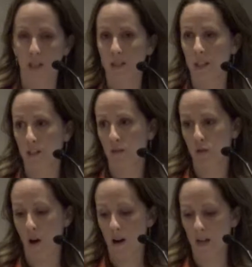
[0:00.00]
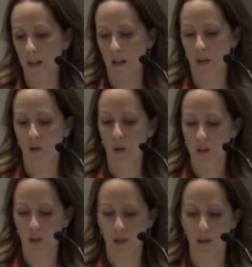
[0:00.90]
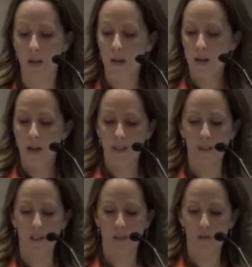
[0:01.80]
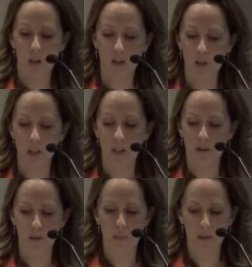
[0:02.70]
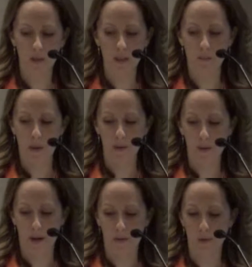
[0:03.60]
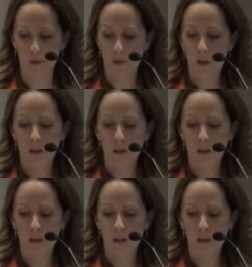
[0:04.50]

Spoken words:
excessive talking, aggression, excessive touching, irritability, and meltdowns.